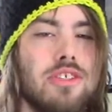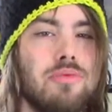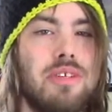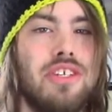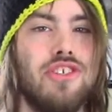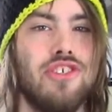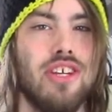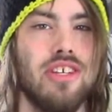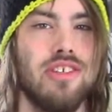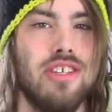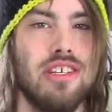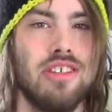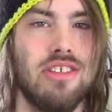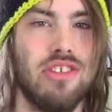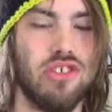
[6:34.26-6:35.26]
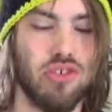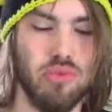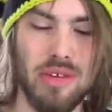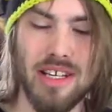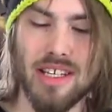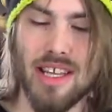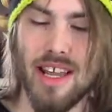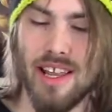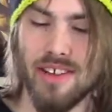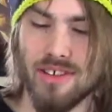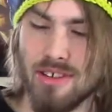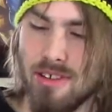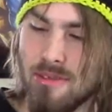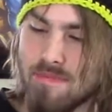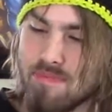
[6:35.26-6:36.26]
Sweet justice and the sweet
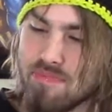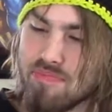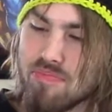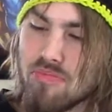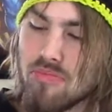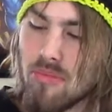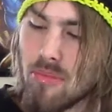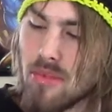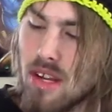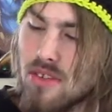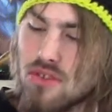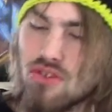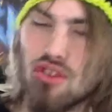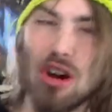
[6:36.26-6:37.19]
taste. A